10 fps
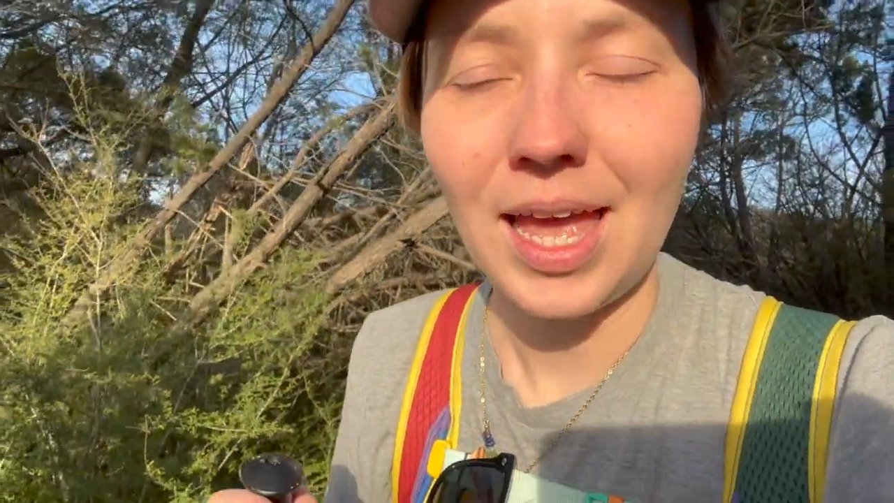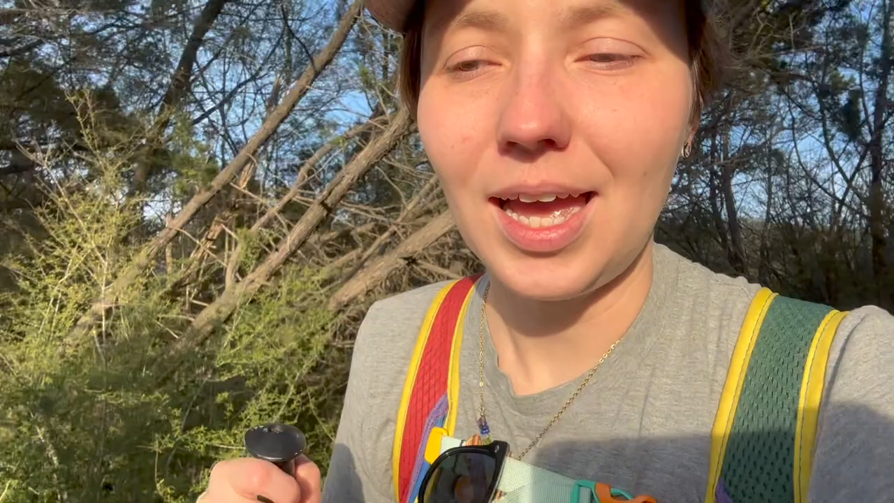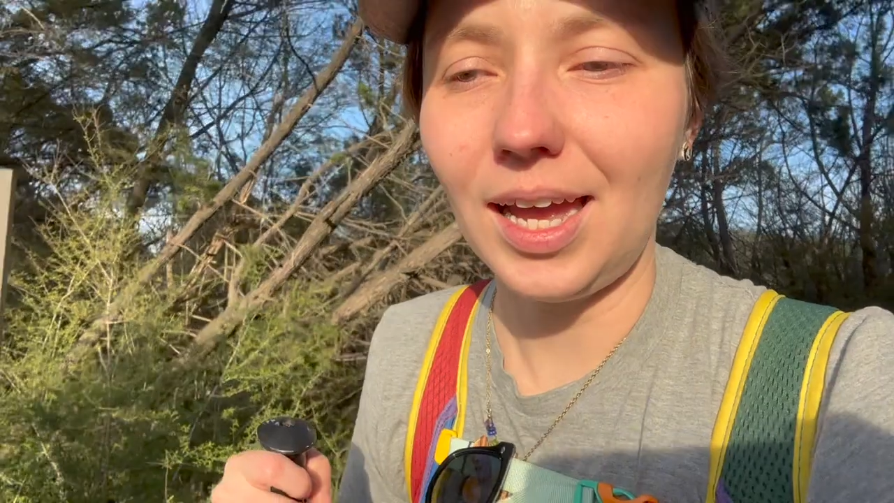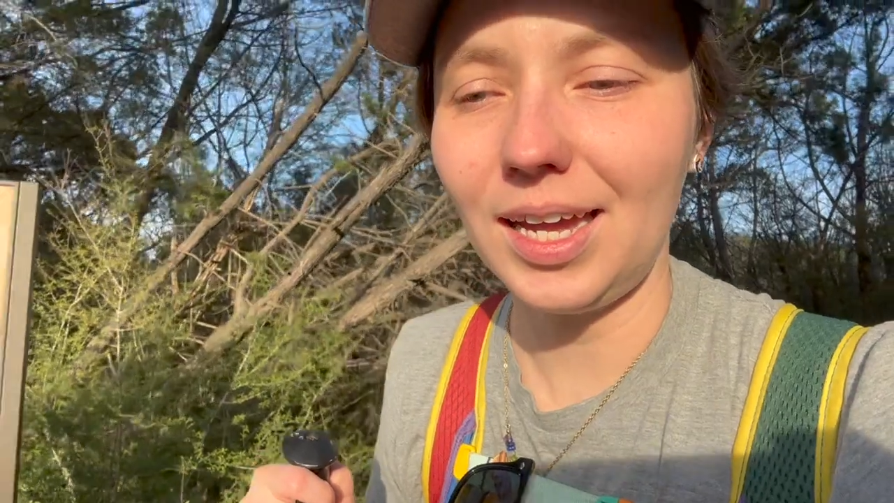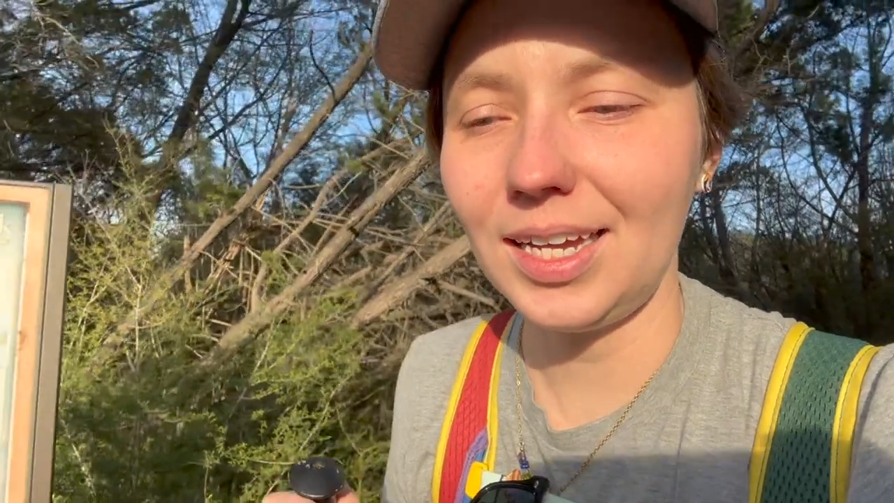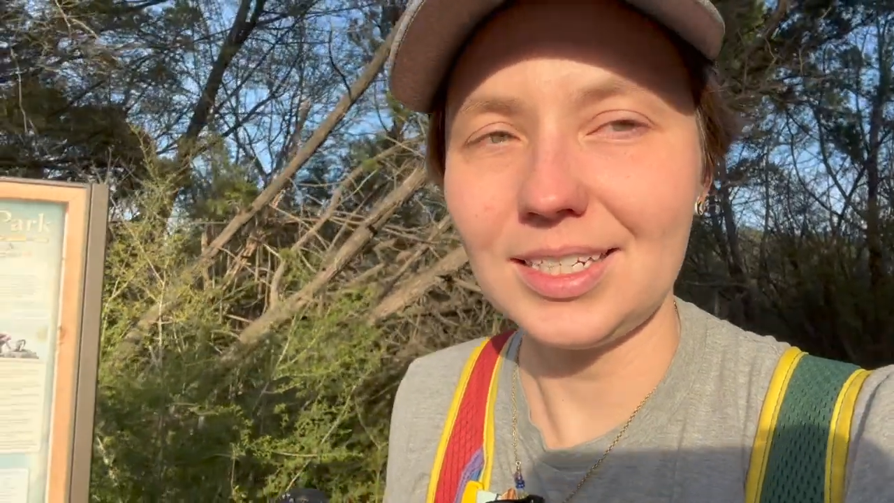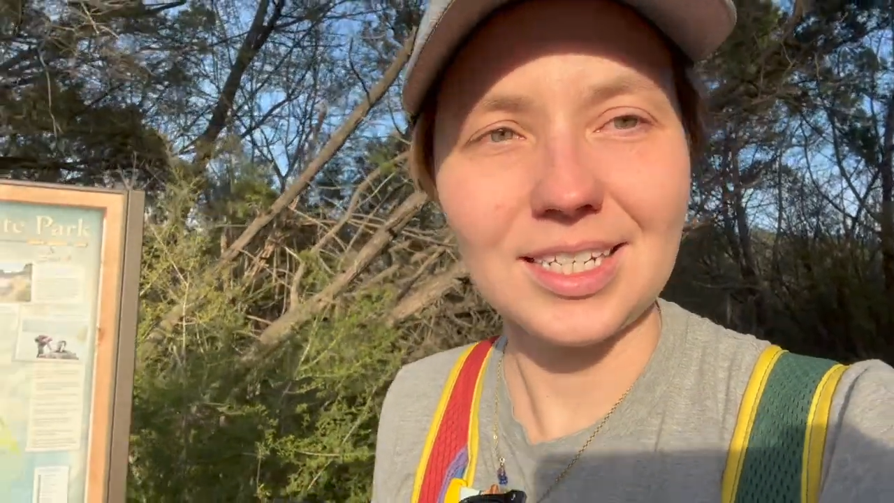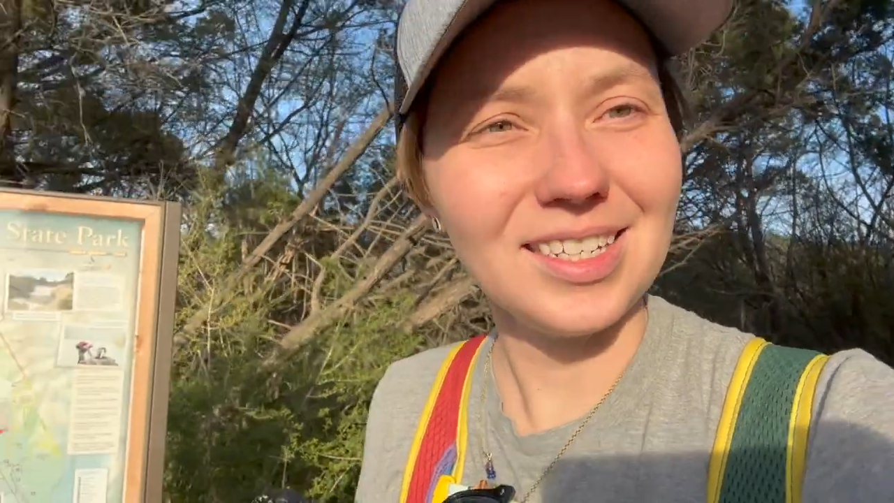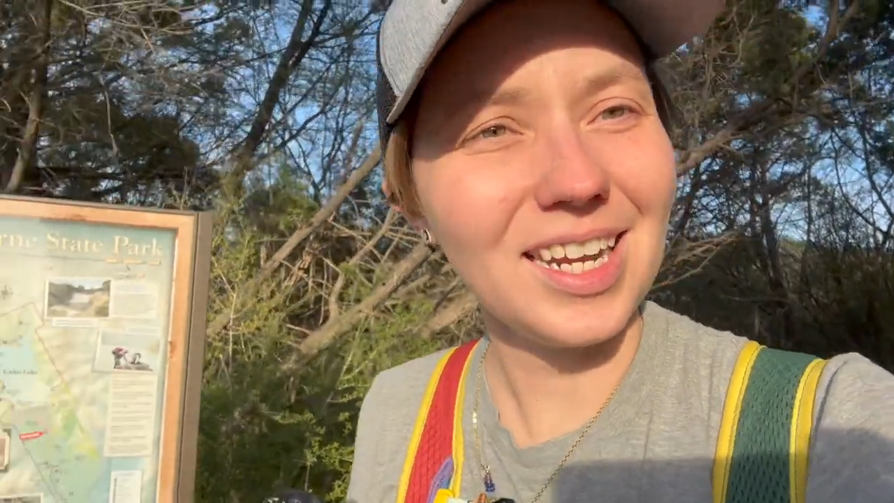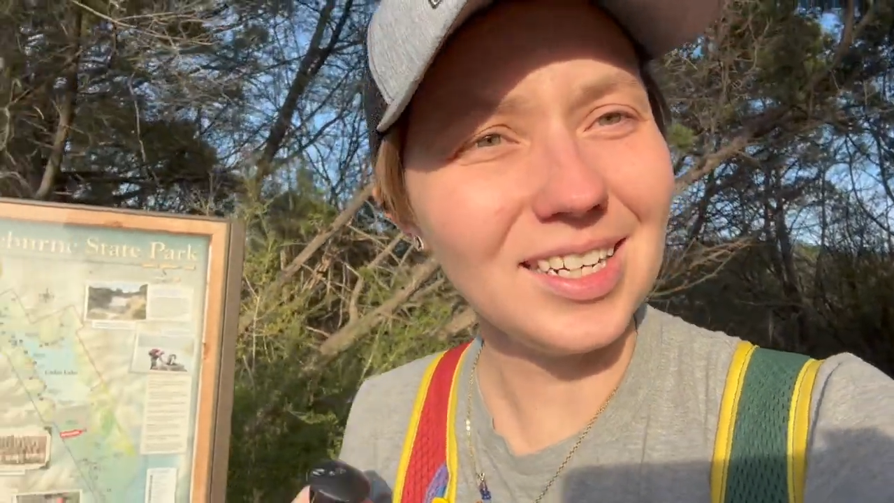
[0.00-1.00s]

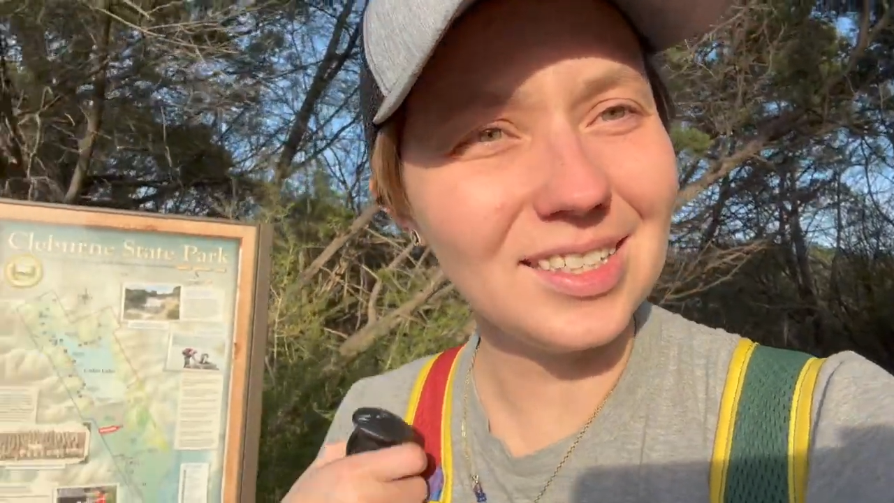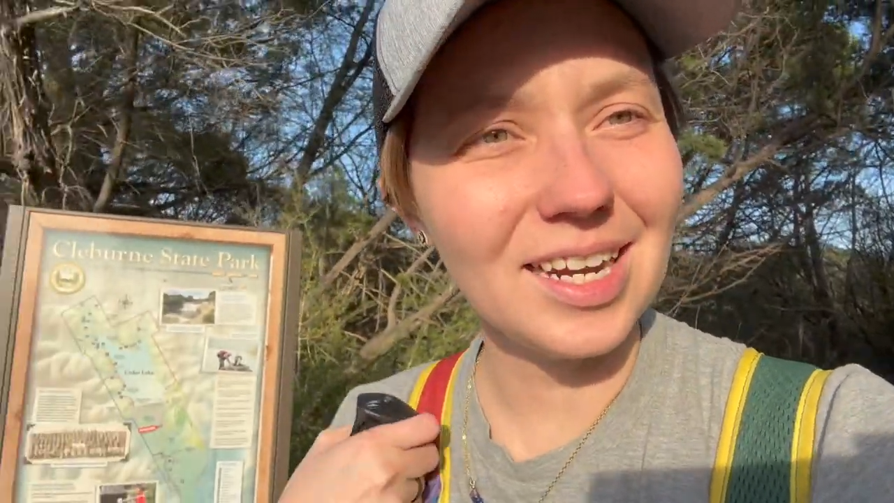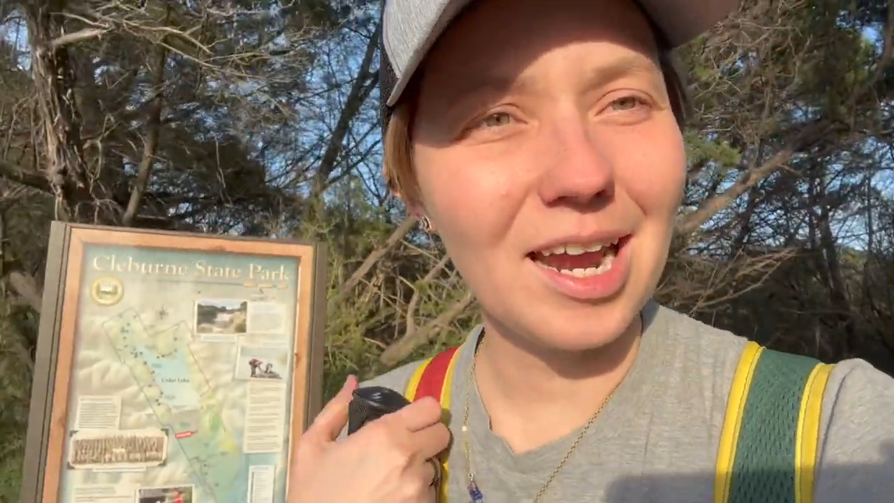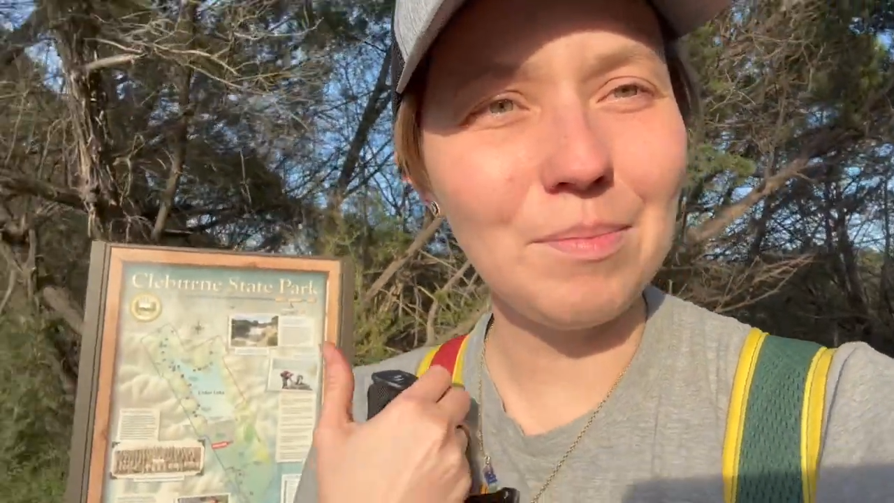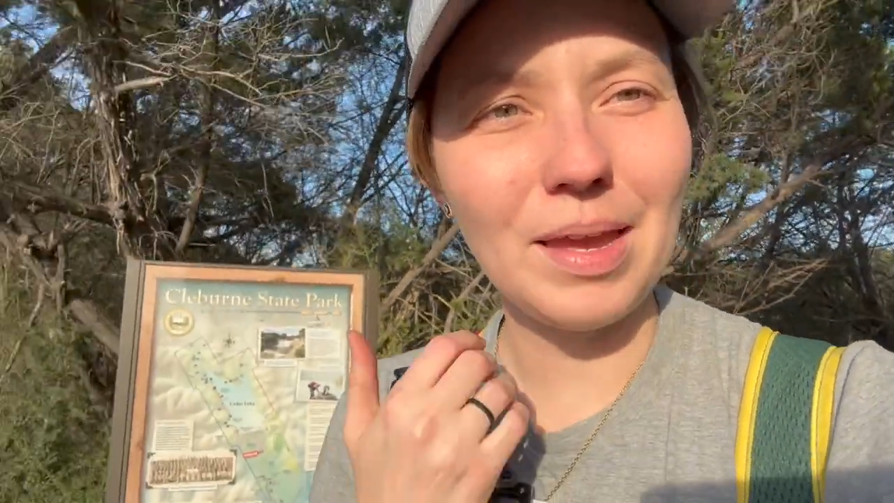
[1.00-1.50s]
Until next time,